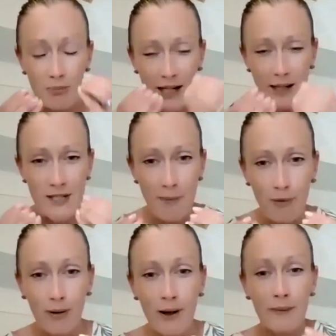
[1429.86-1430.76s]
beamed up
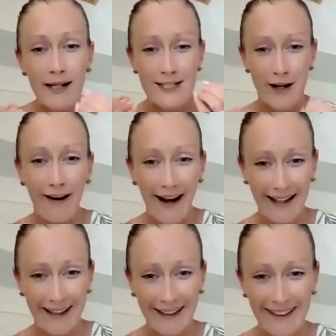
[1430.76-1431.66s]
or when we
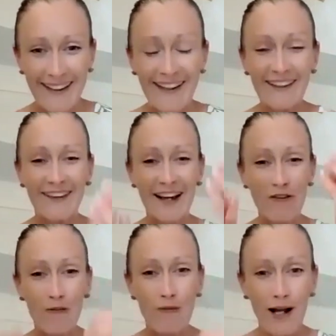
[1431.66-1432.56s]
die like
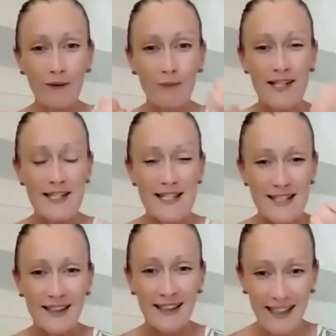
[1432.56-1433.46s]
while we're
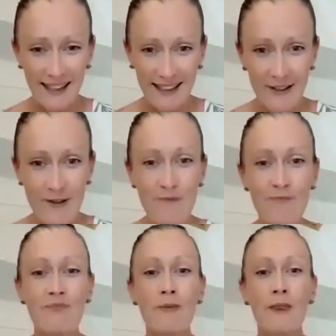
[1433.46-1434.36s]
still here
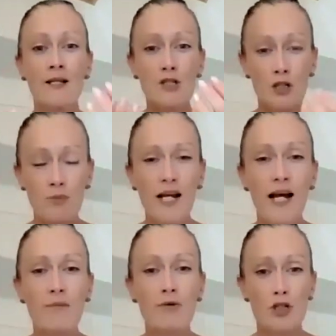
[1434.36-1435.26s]
to be
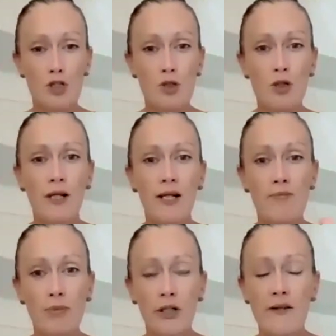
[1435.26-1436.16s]
able to truly
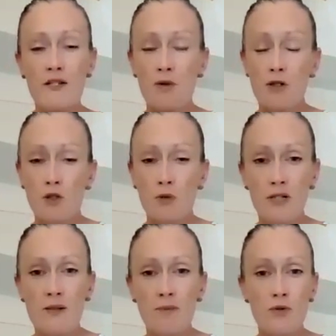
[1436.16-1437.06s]
embody the spiritual
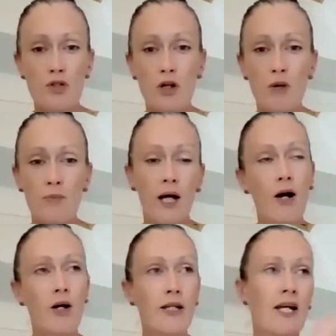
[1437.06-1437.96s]
principles, to not be like,
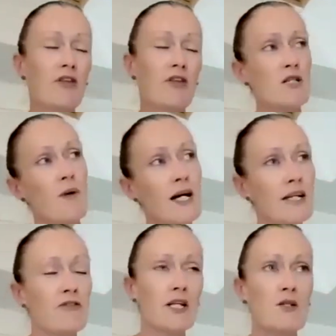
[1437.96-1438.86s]
oh yeah, everything's fine,
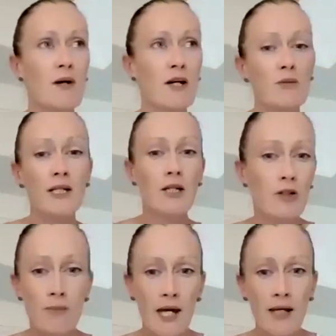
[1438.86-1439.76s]
everything's fine on my yoga
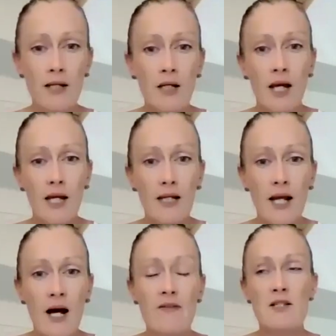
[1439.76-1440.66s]
mat, and
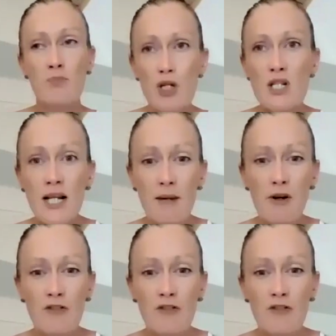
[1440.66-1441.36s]
now this person cut me off